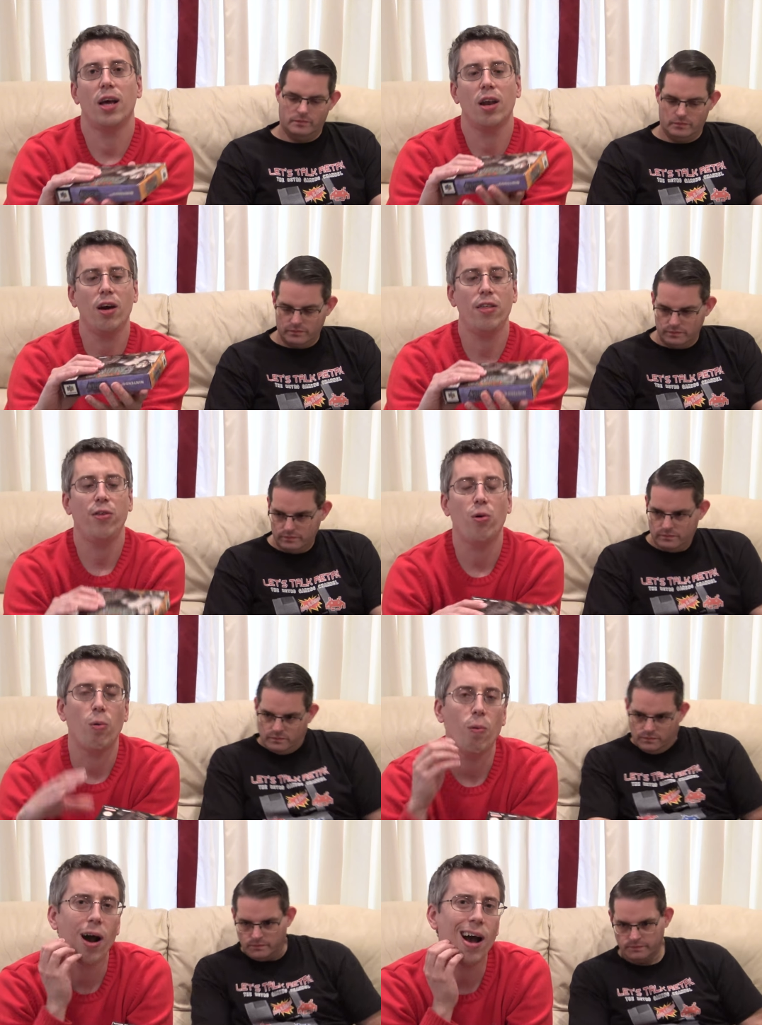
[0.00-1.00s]
Speaker 1: and I
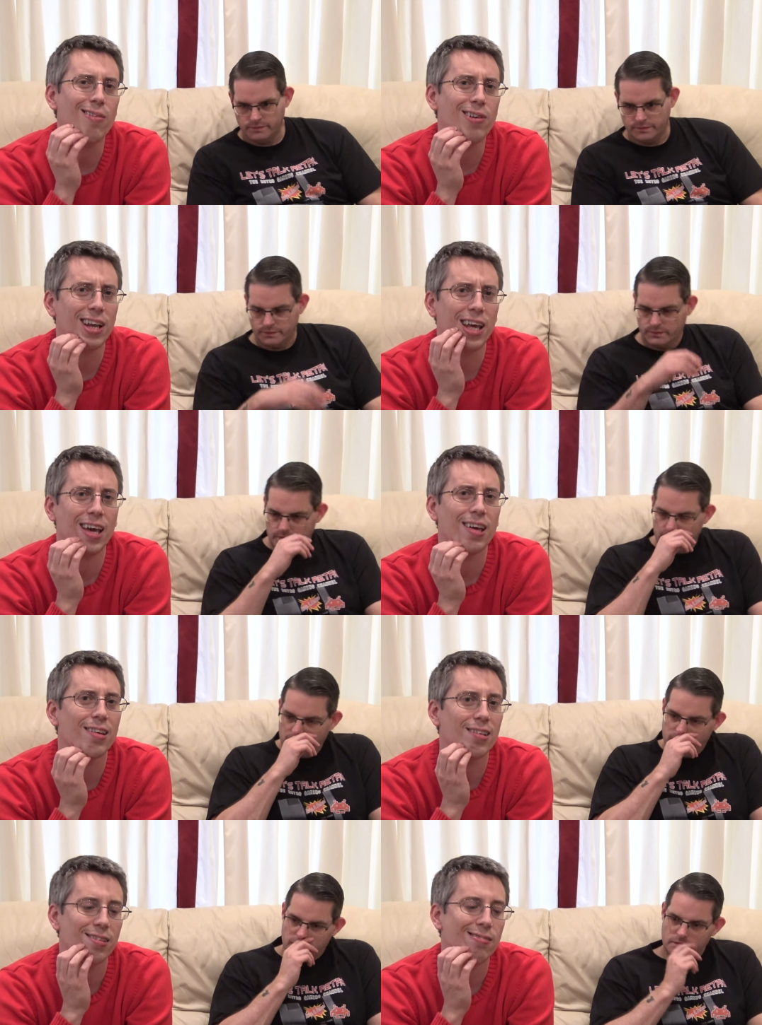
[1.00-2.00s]
thought, well, how can it
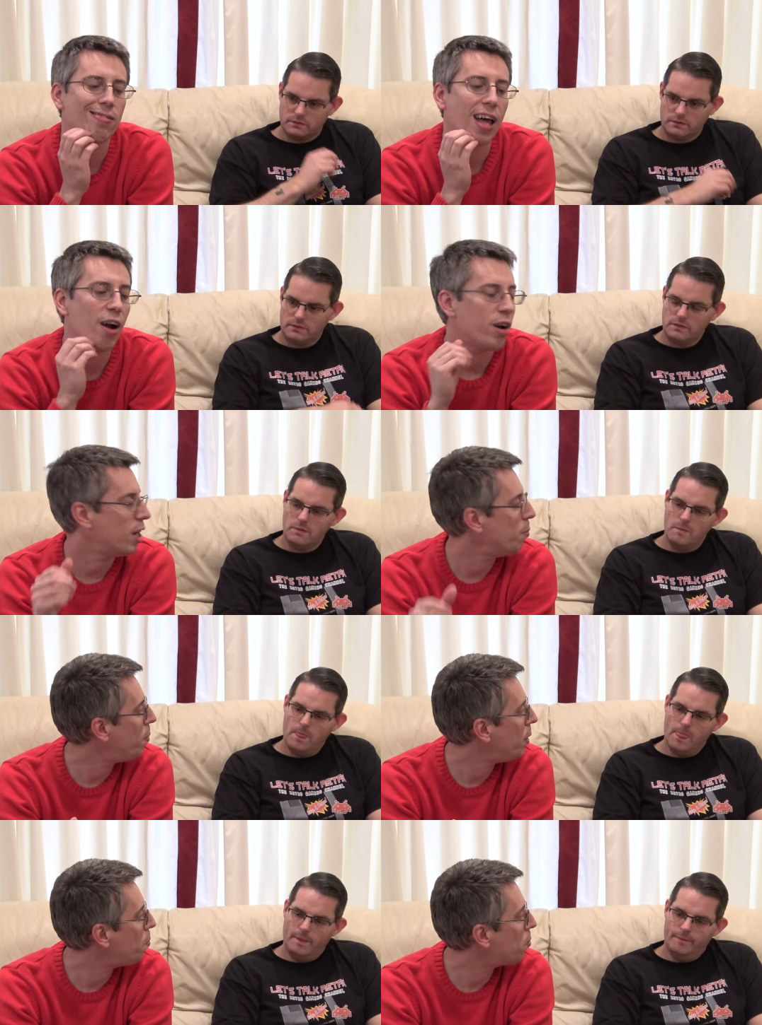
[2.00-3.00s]
how can
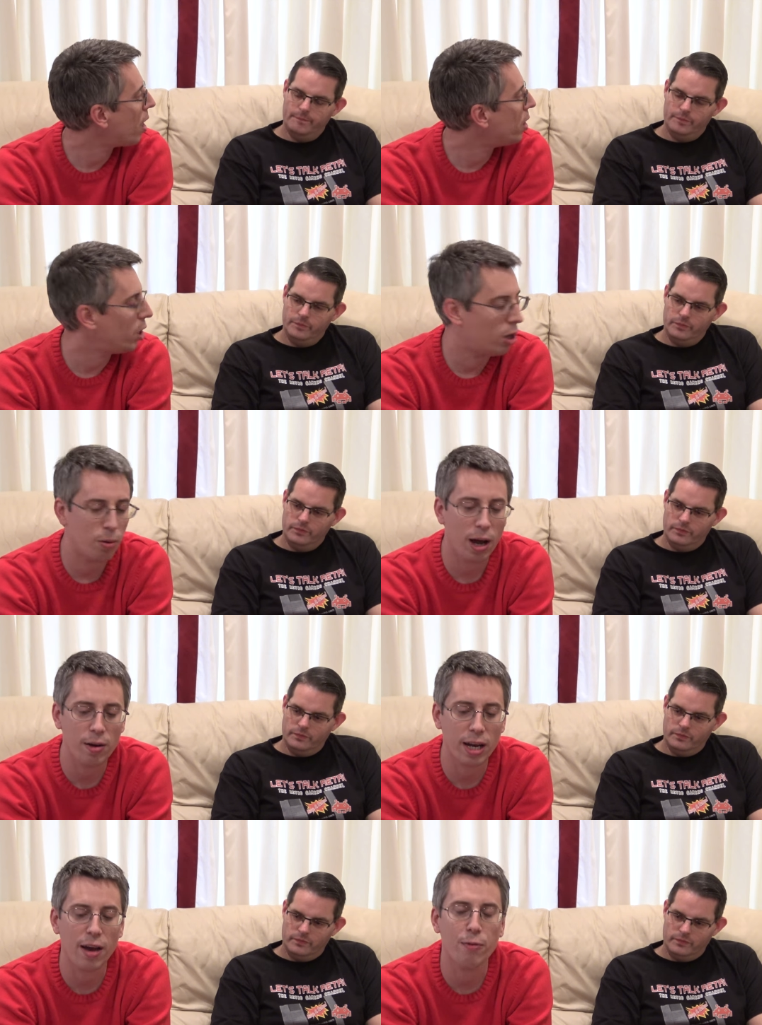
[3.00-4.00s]
it be brand new? How
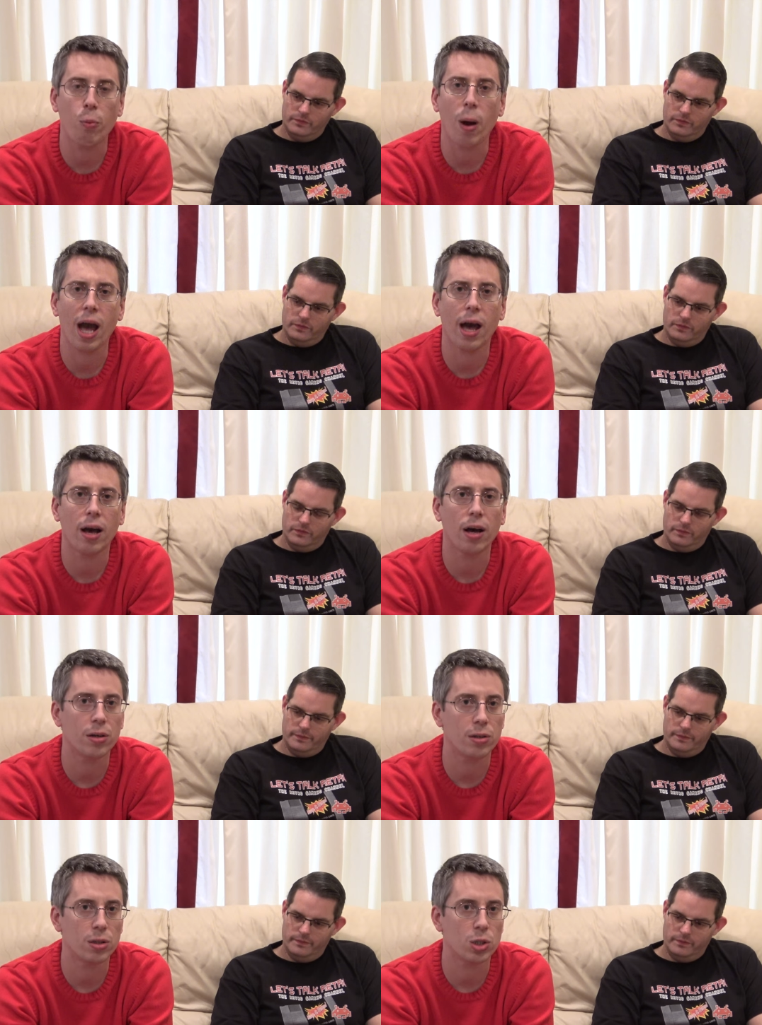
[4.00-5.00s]
can it have wear
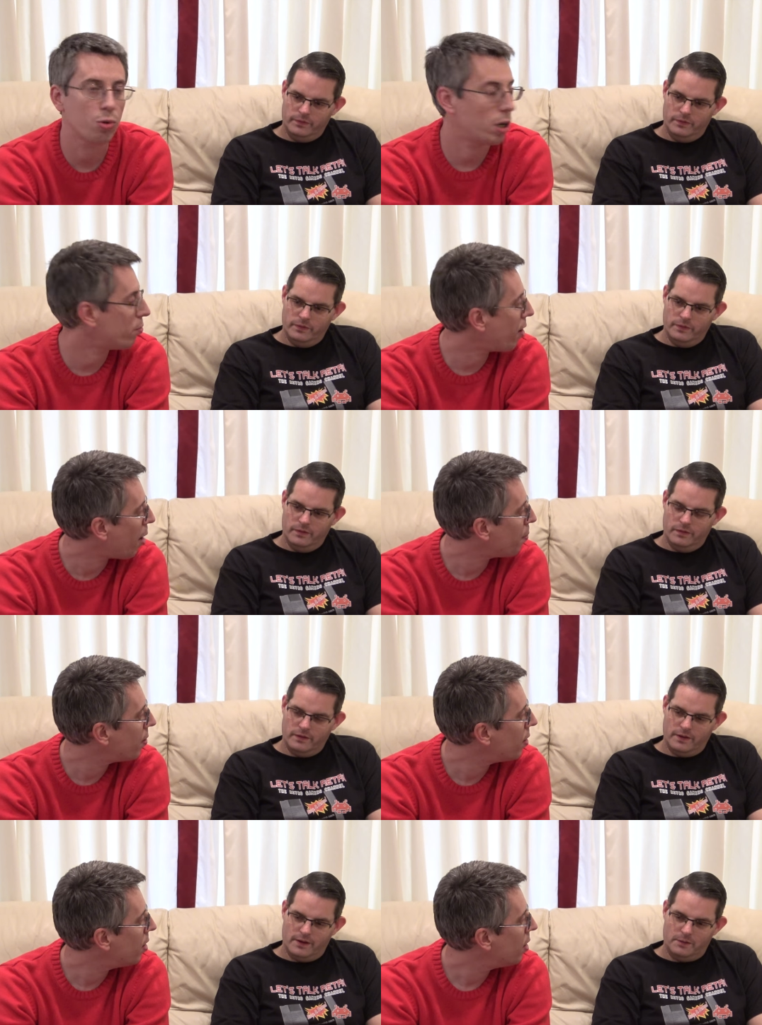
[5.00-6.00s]
under the shrink wrap?
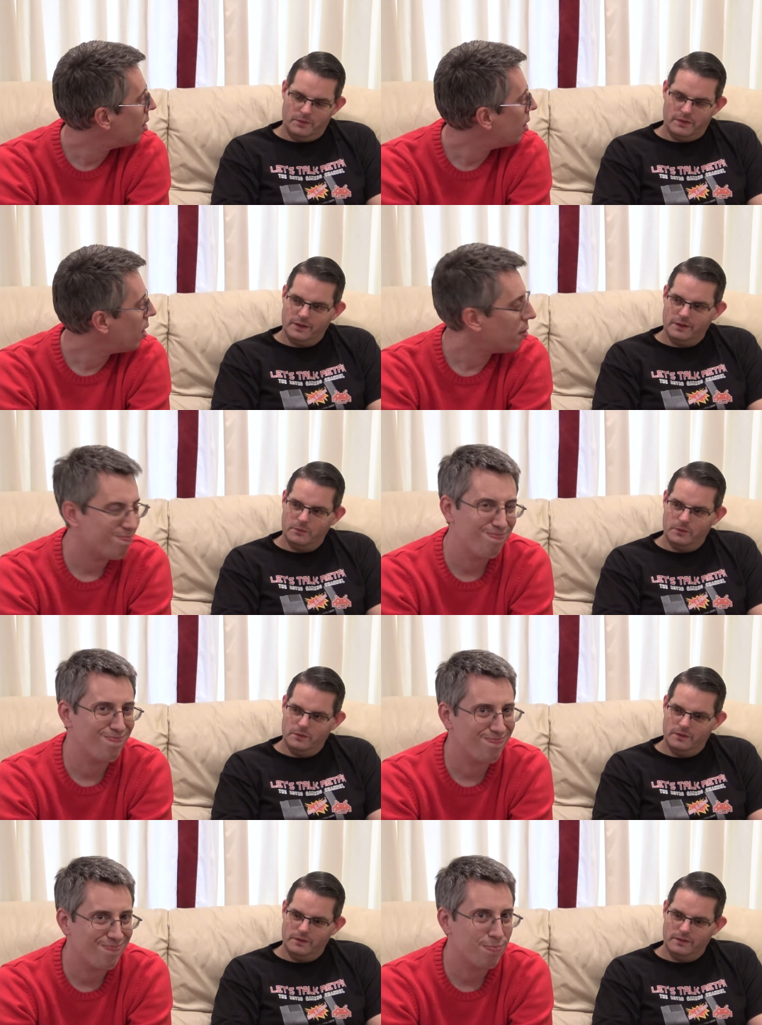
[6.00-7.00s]
Speaker 2: Yeah, you wouldn't think it would,
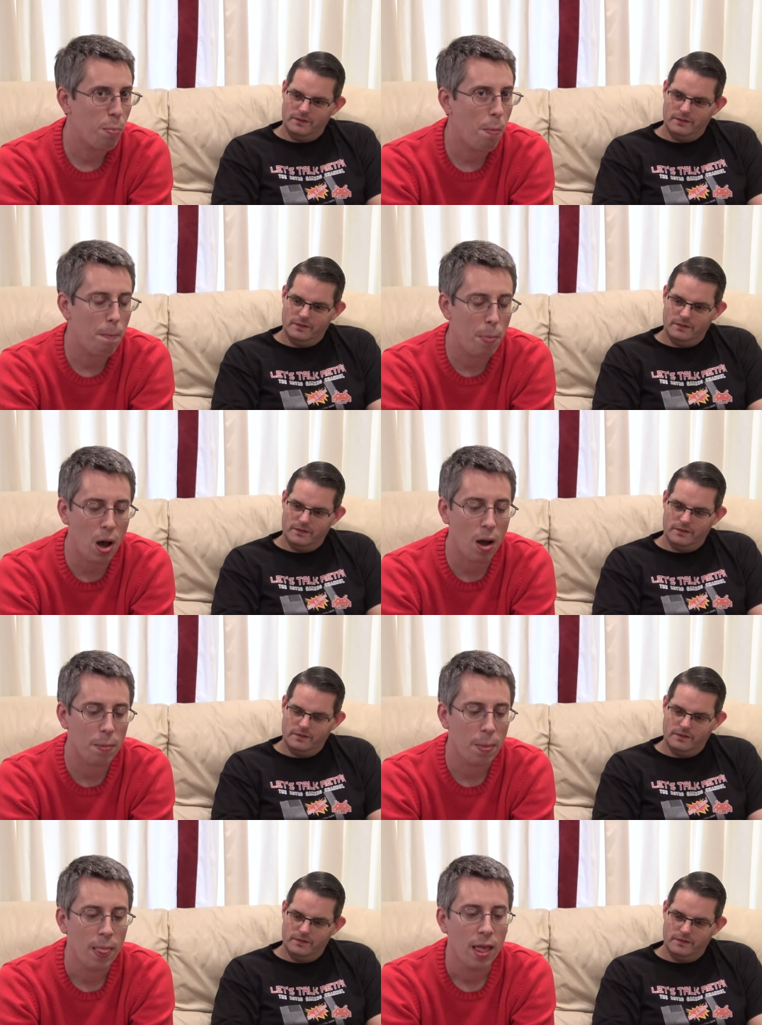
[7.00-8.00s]
would it?
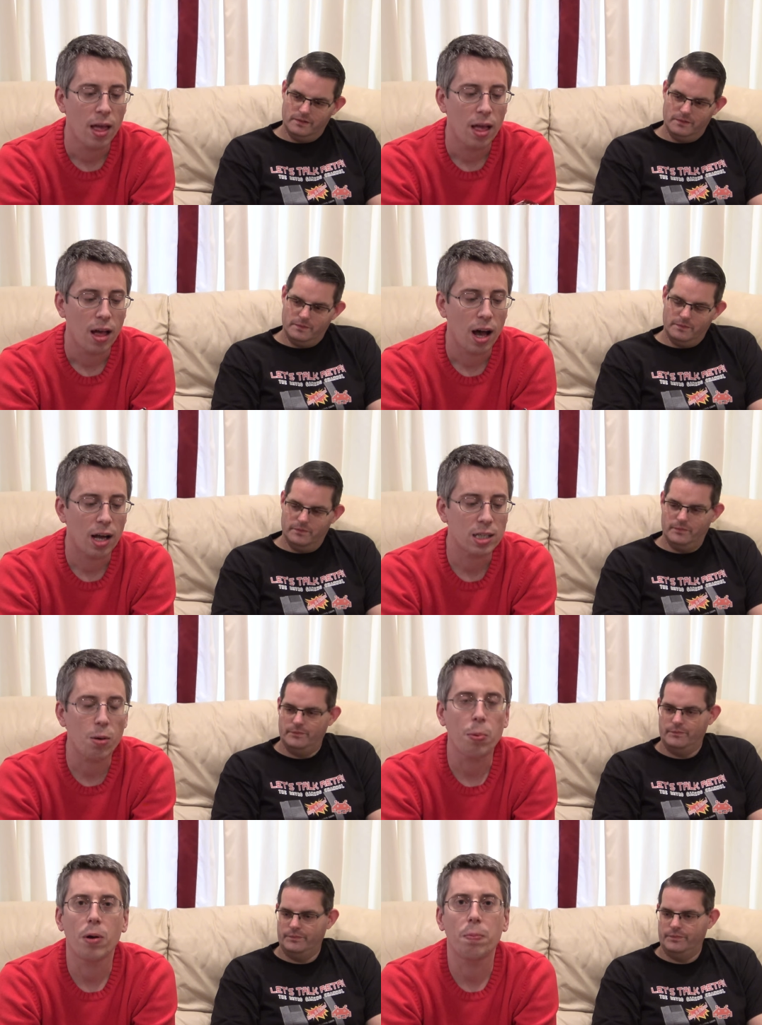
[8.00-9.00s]
Speaker 1: But
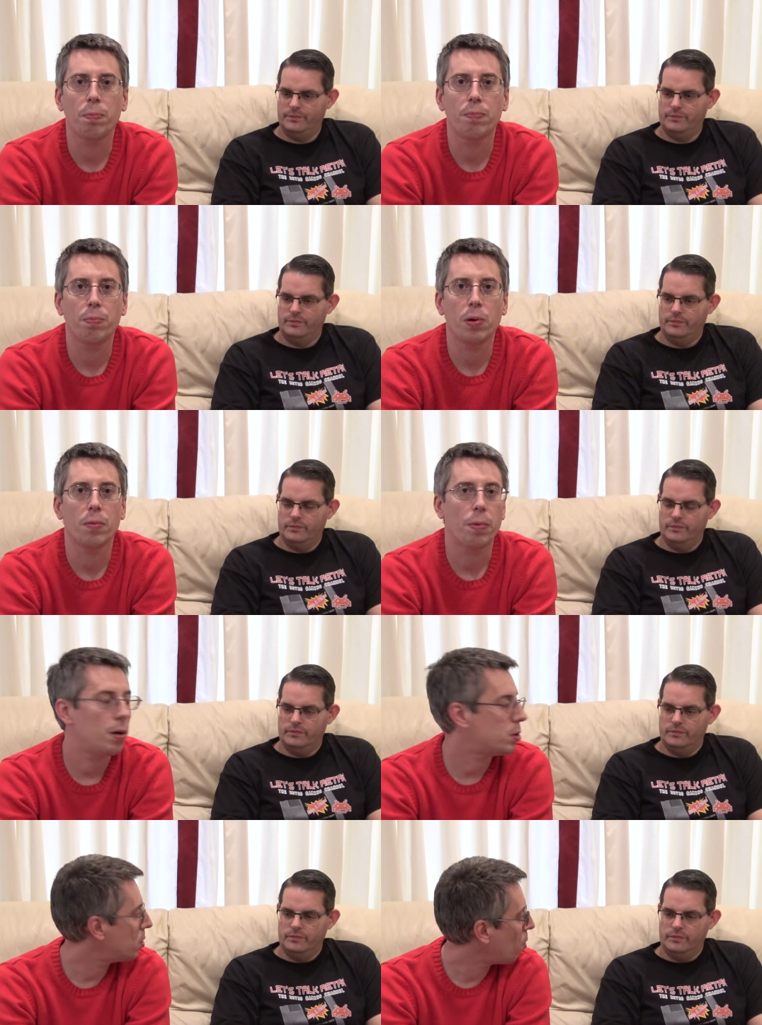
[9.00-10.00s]
so I put a, put a
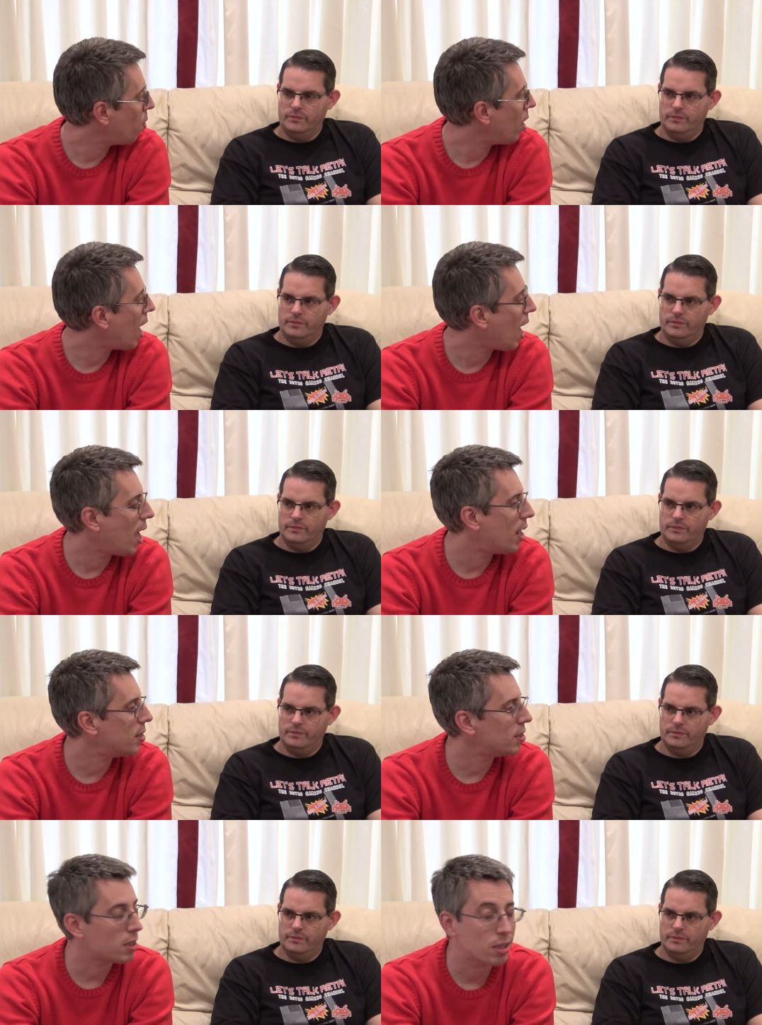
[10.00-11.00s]
post on,
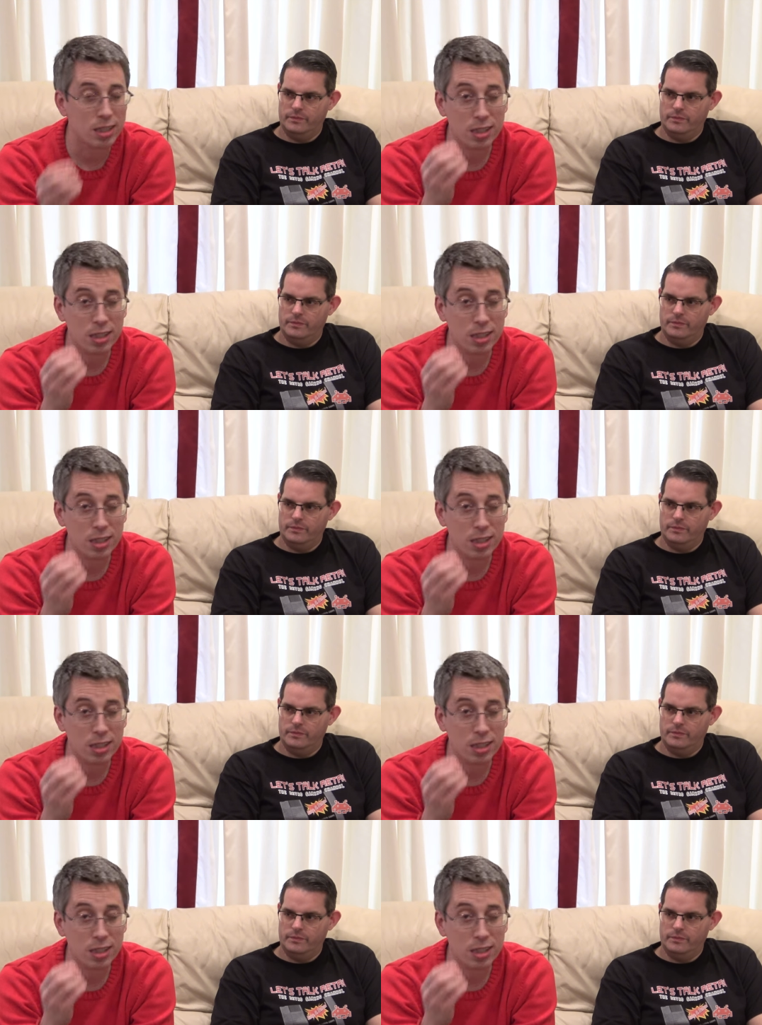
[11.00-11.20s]
and